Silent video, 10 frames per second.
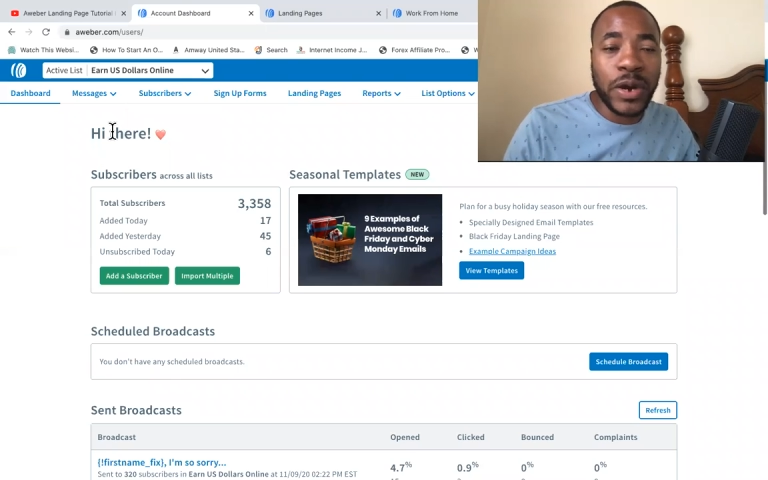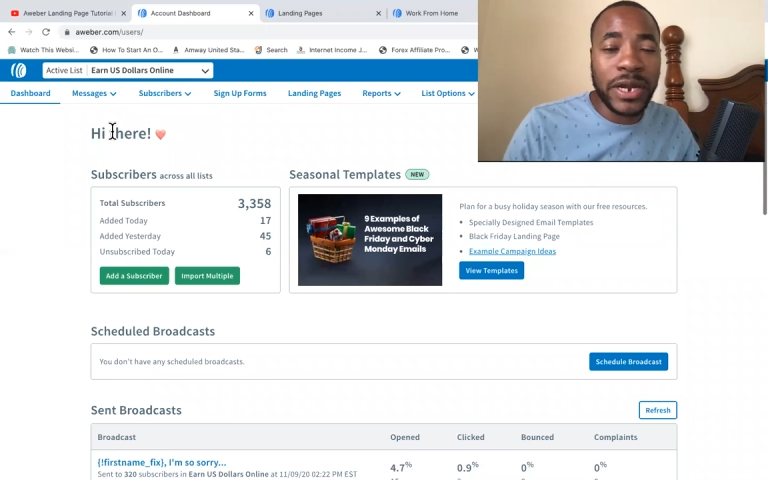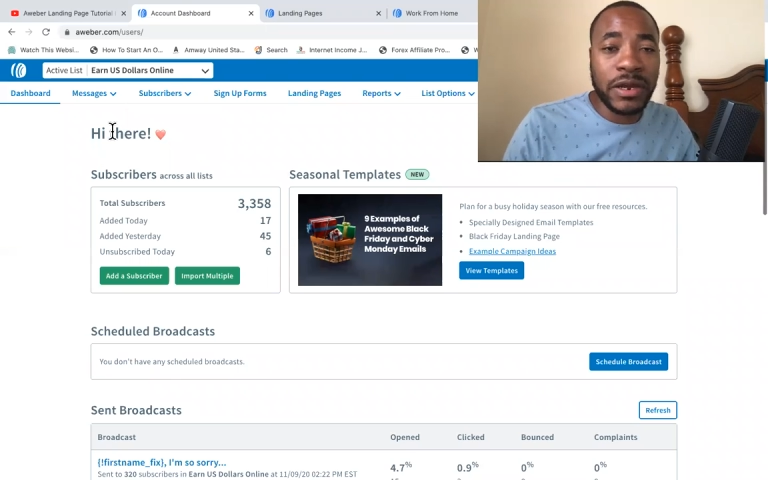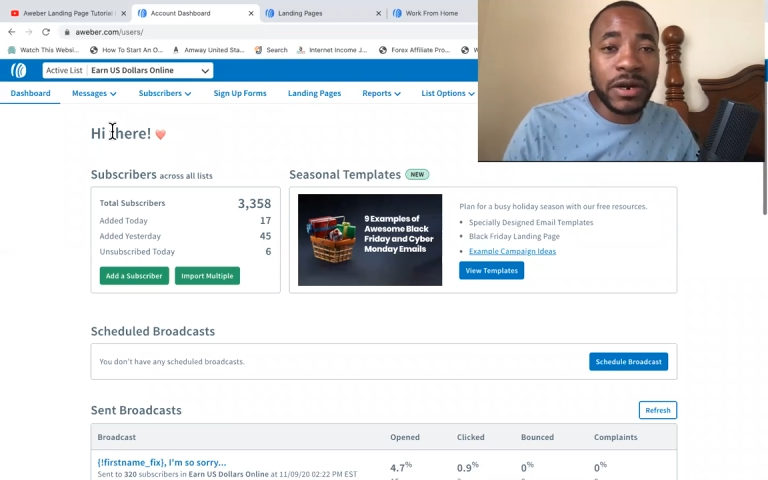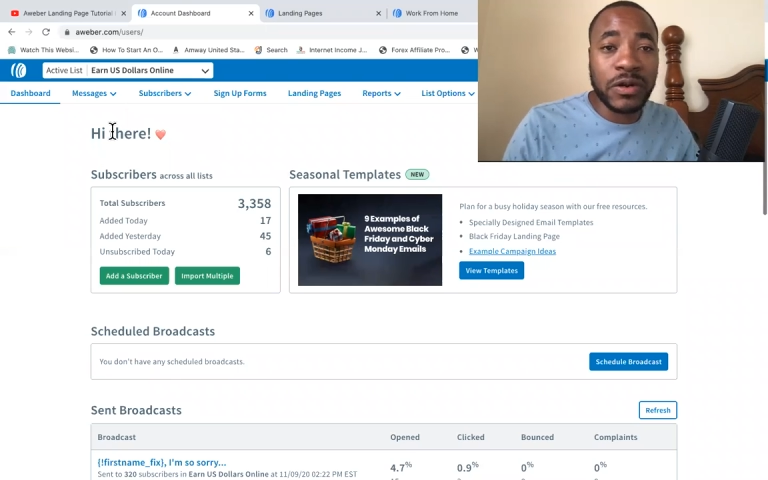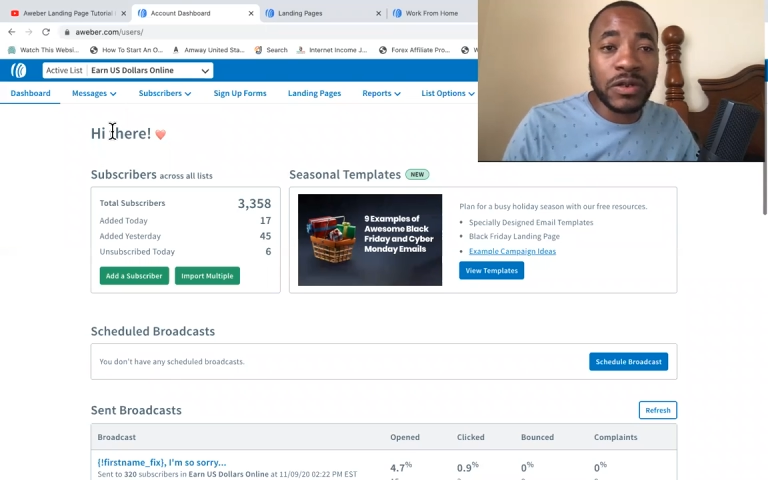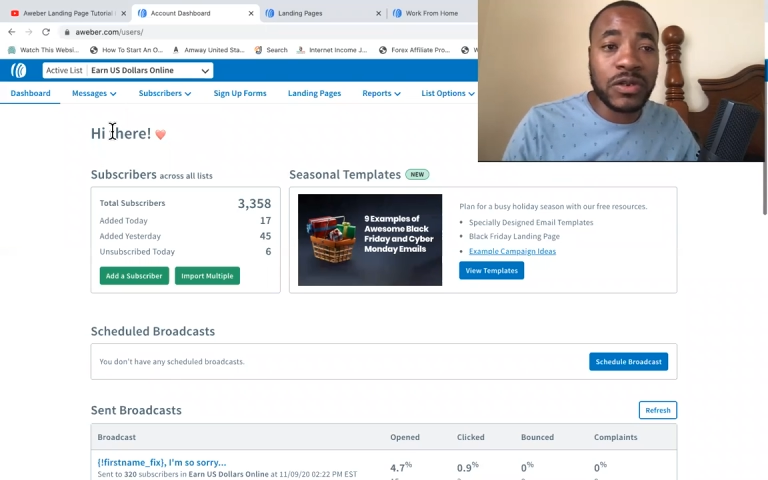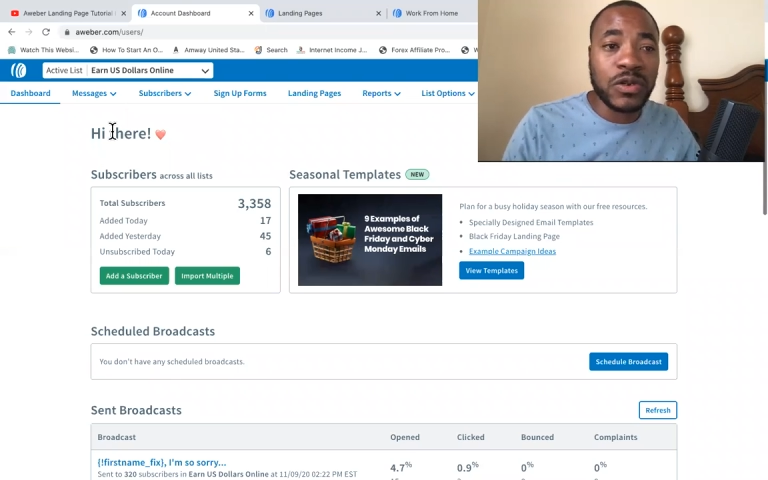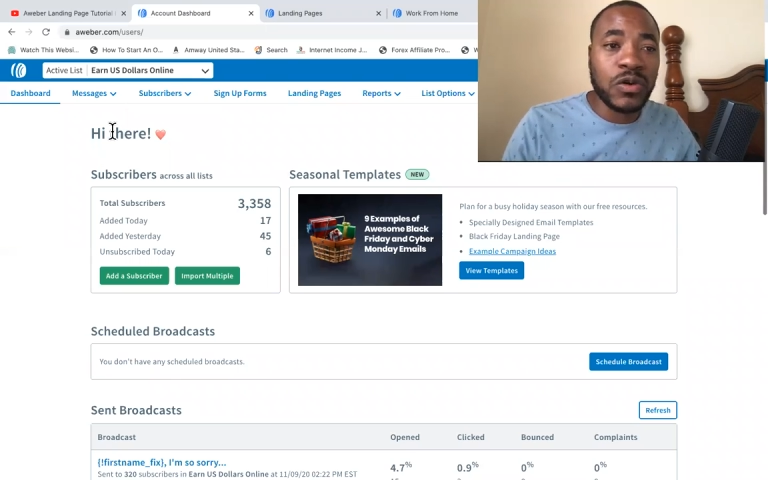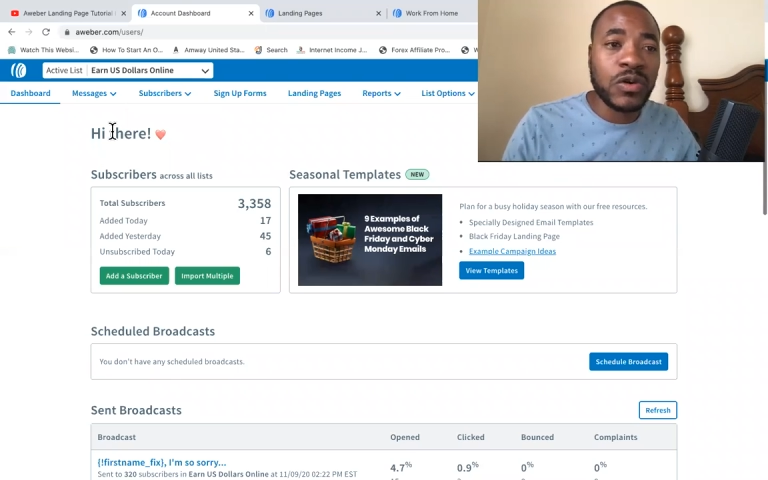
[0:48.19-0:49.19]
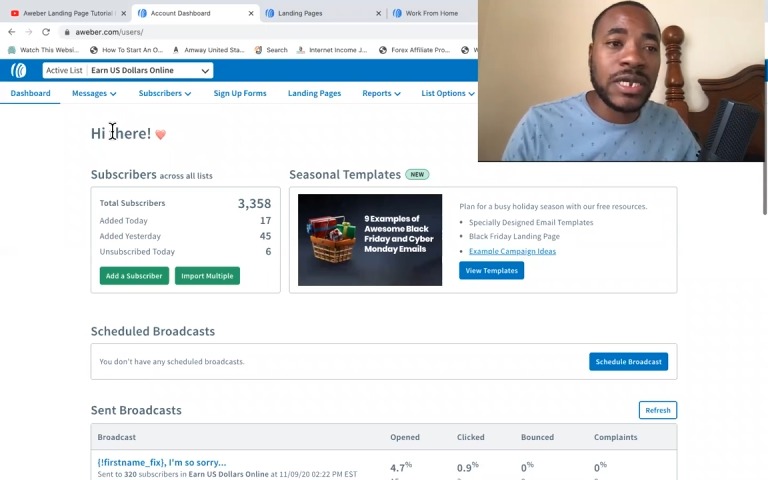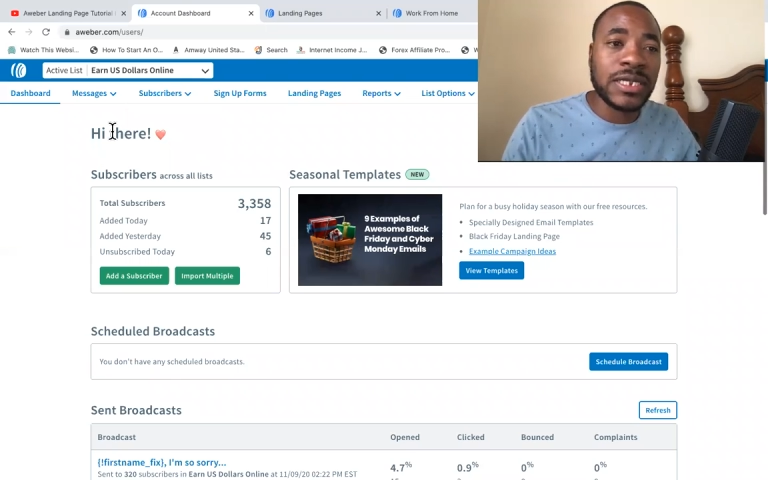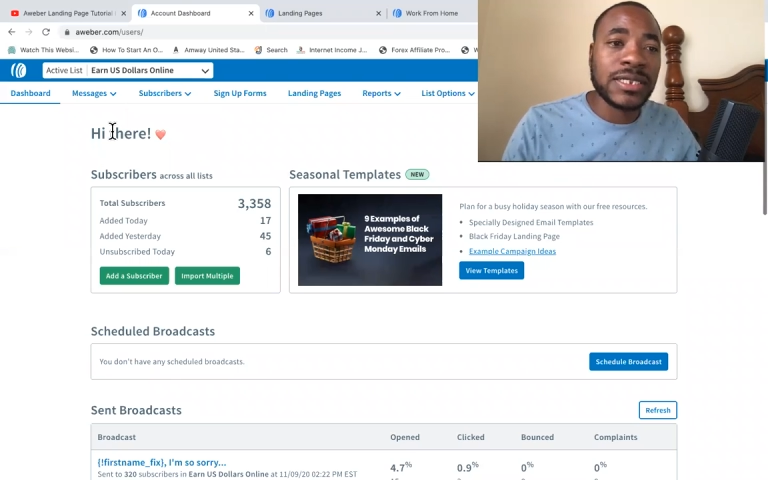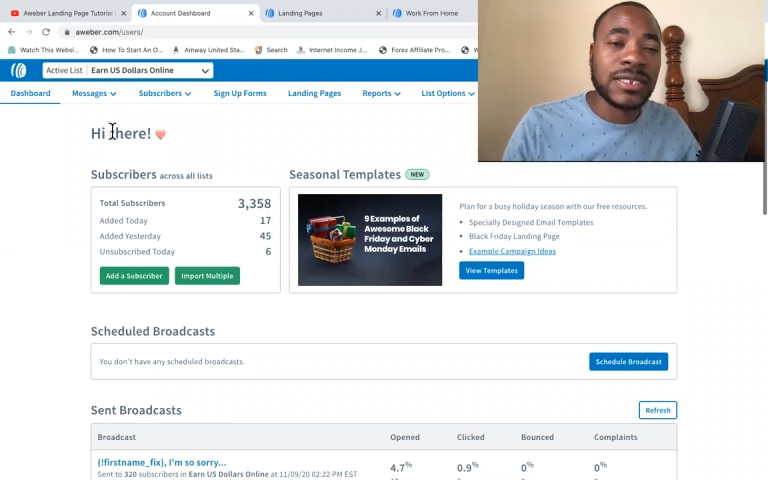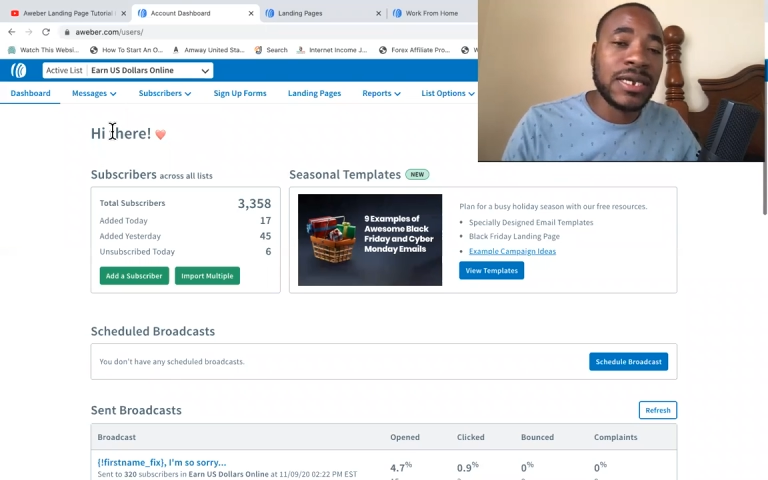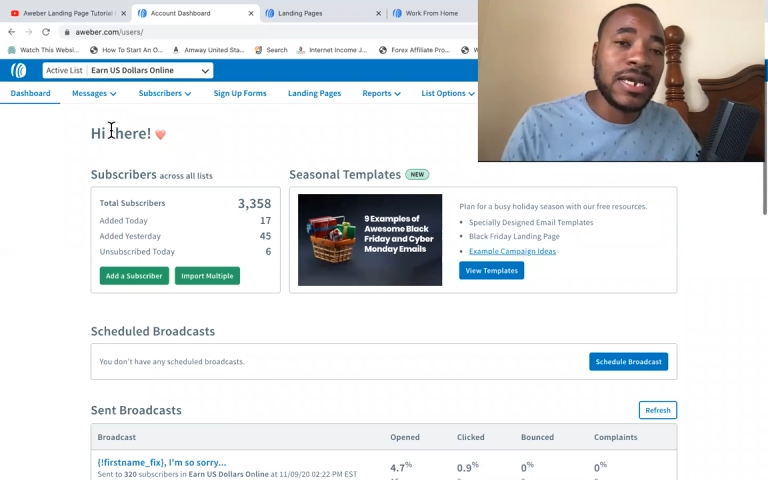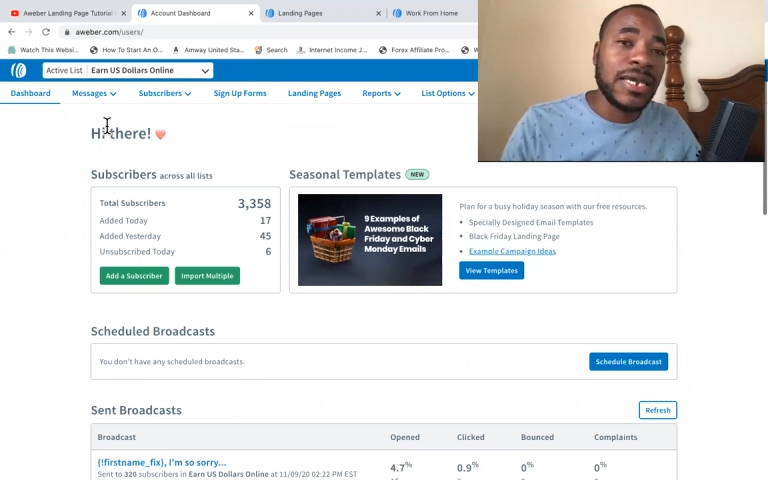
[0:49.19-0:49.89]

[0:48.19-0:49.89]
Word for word: when you're going to do this